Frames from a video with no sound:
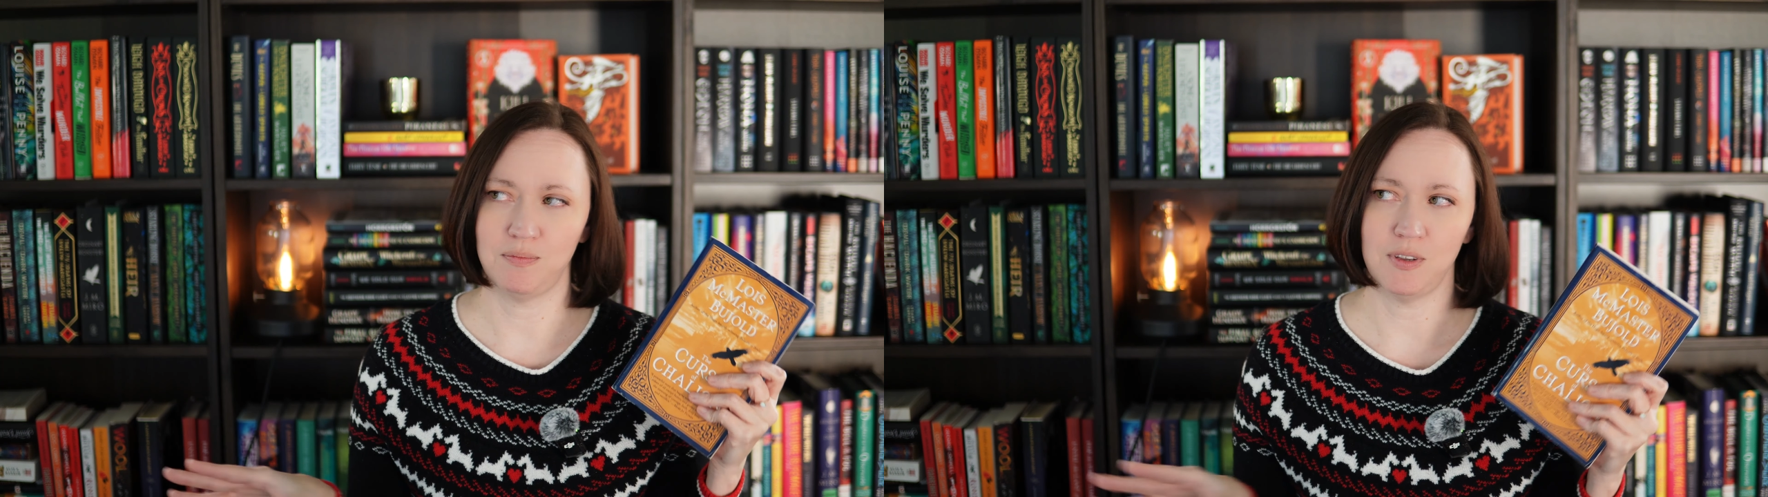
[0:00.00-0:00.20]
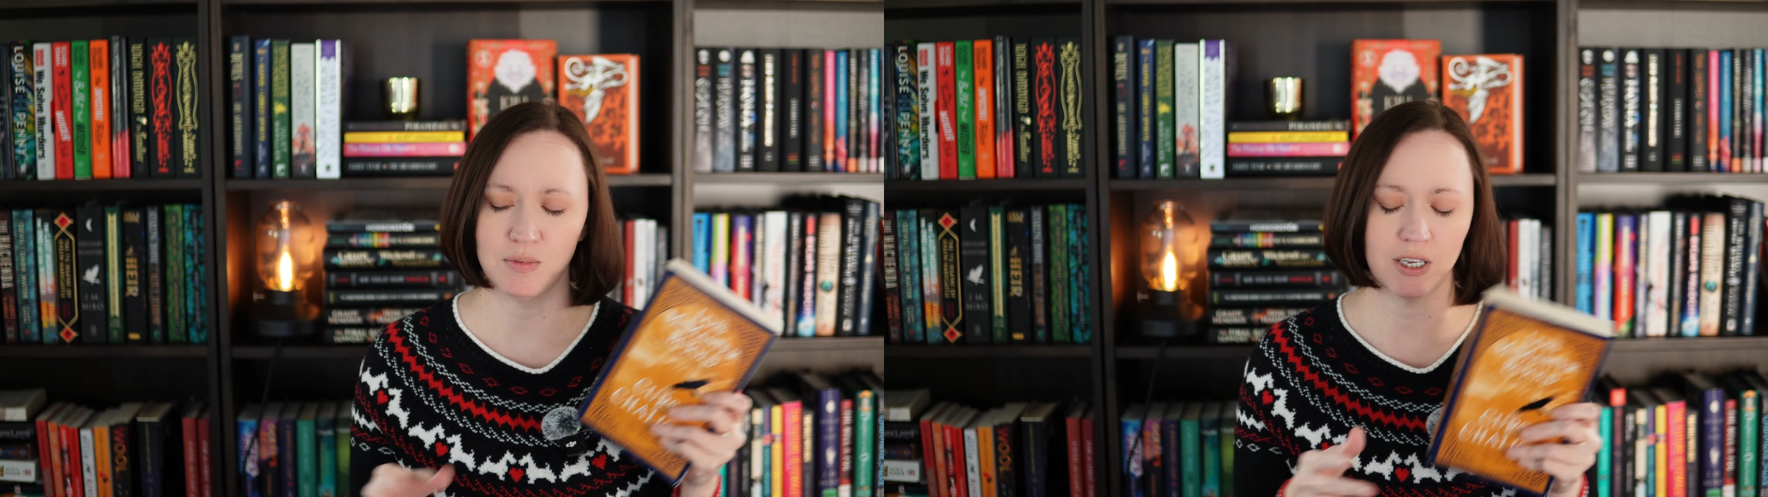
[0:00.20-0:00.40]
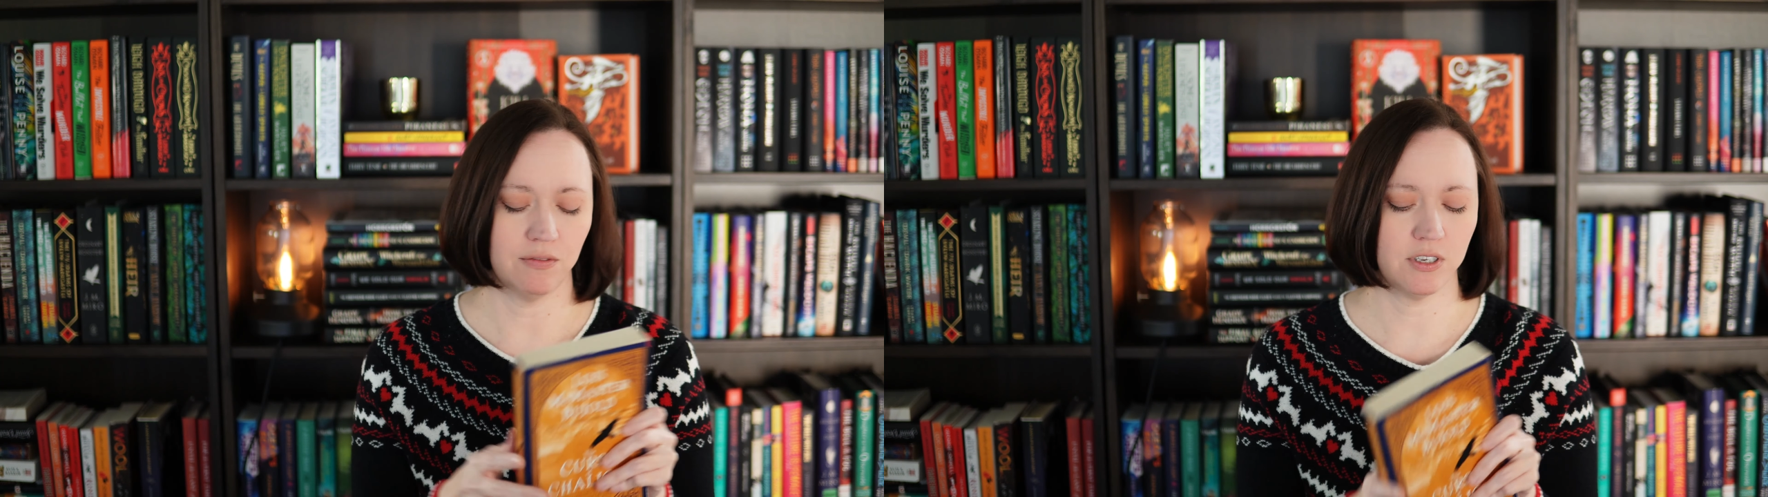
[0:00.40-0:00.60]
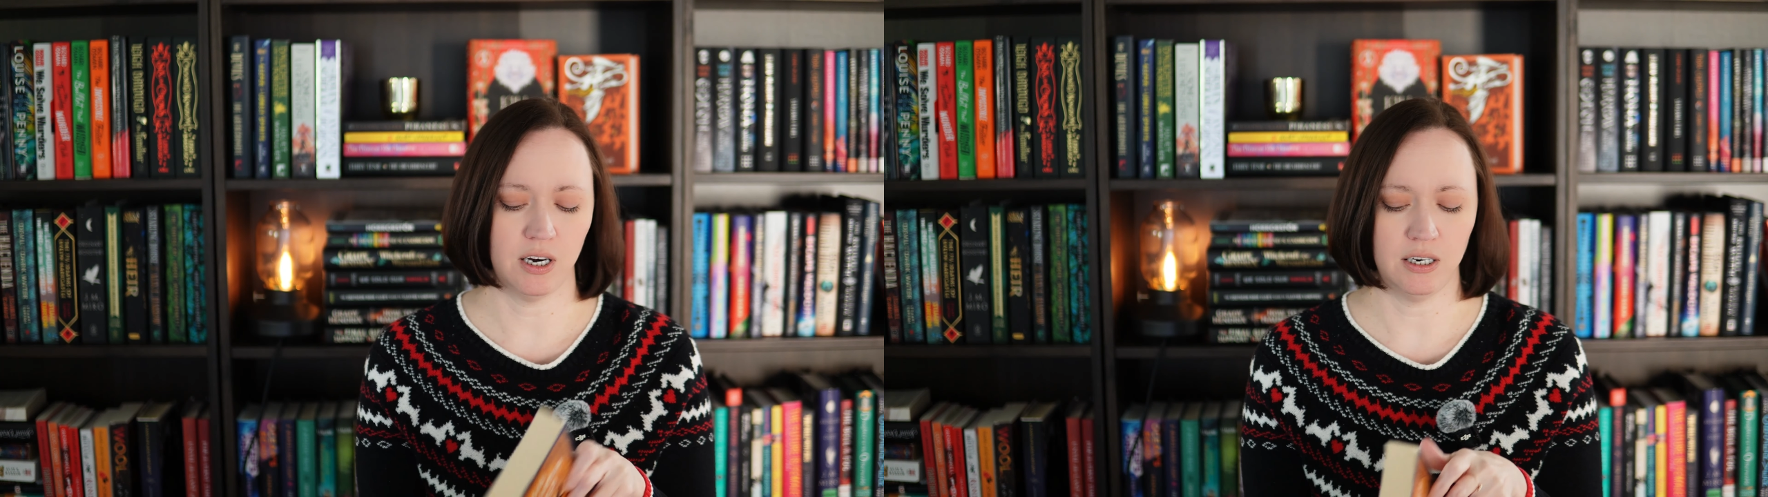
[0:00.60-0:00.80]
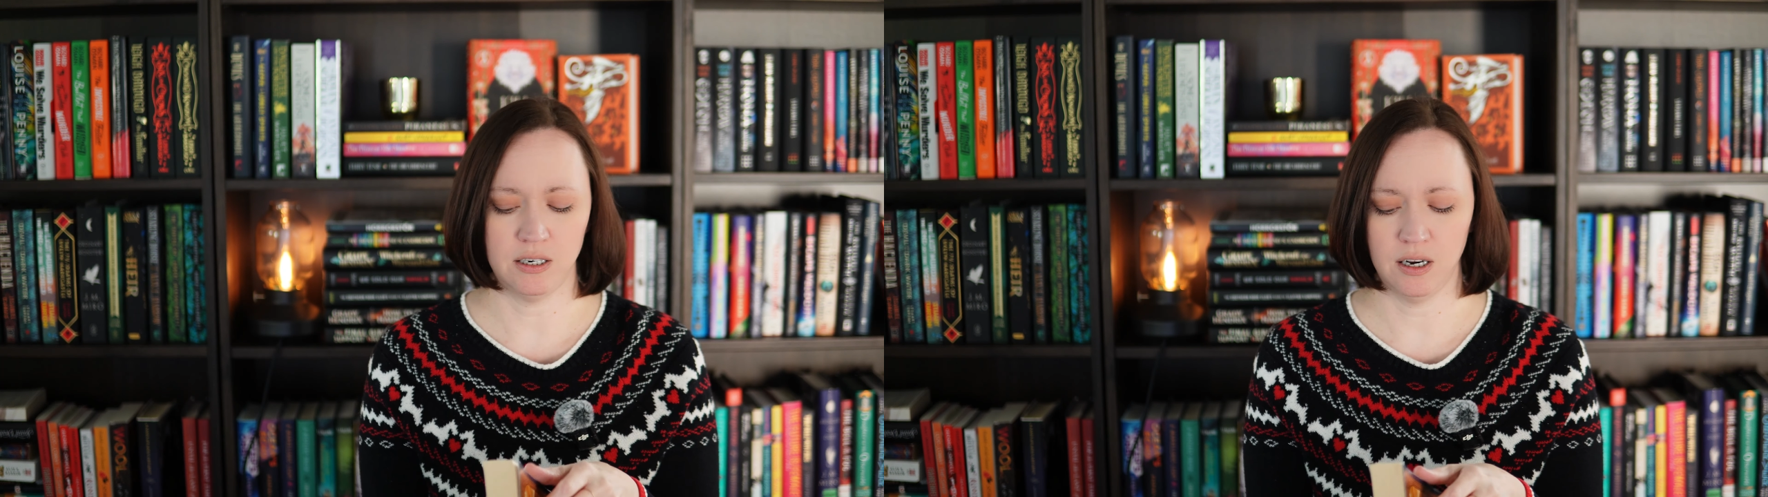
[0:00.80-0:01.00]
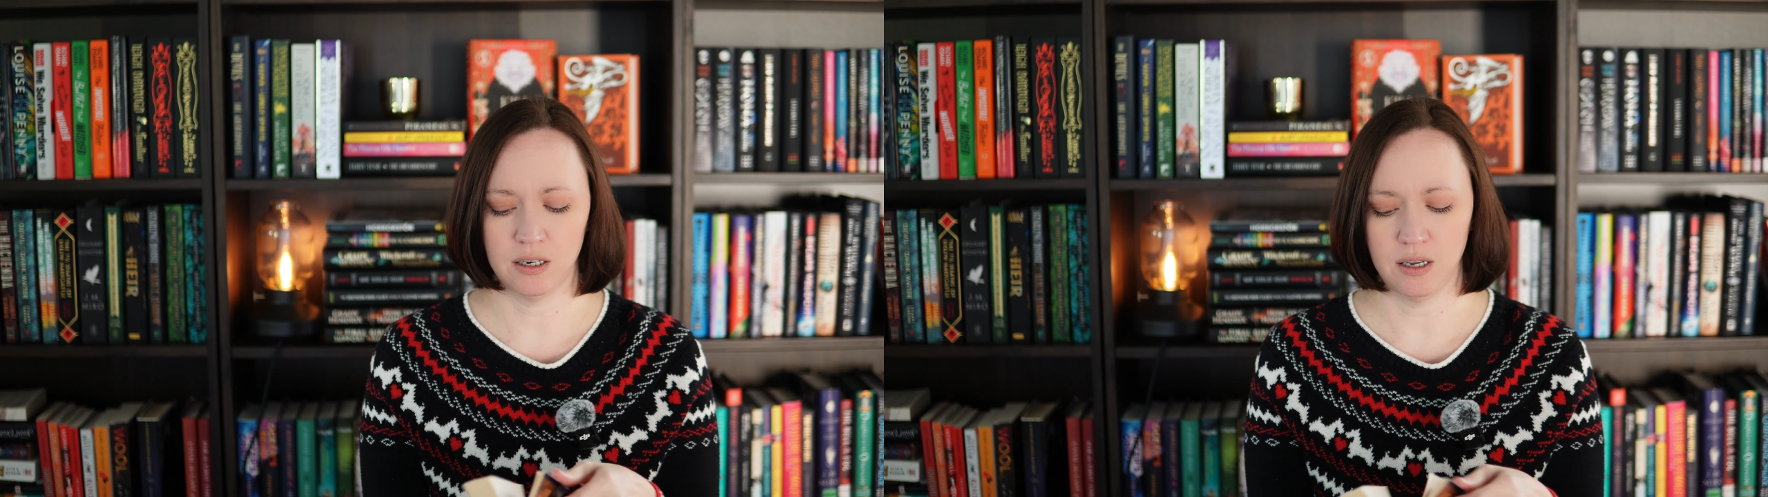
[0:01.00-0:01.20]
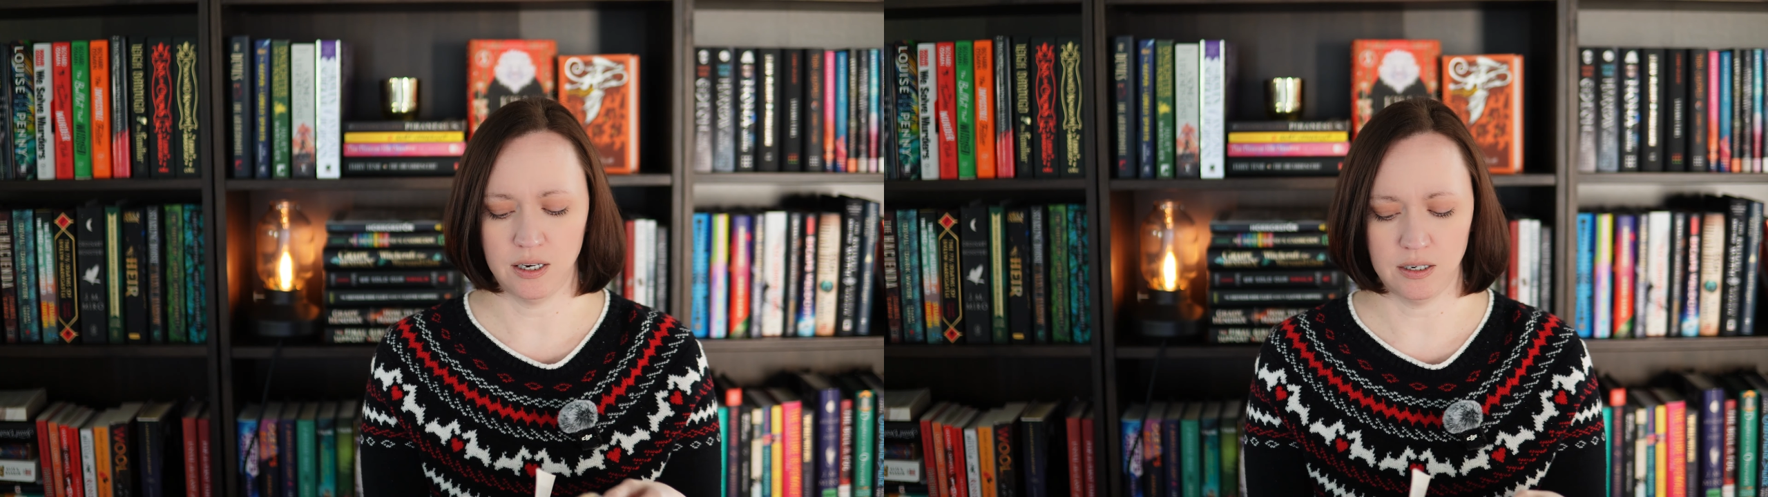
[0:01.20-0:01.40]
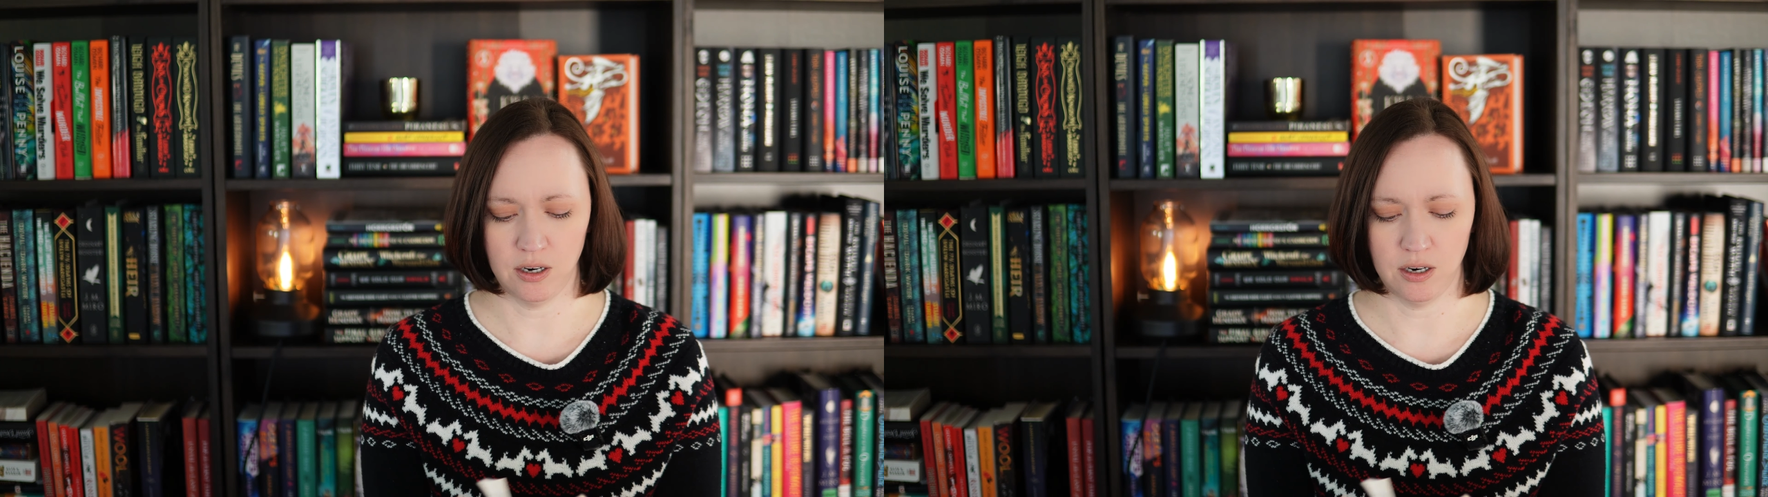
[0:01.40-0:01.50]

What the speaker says: themselves that I did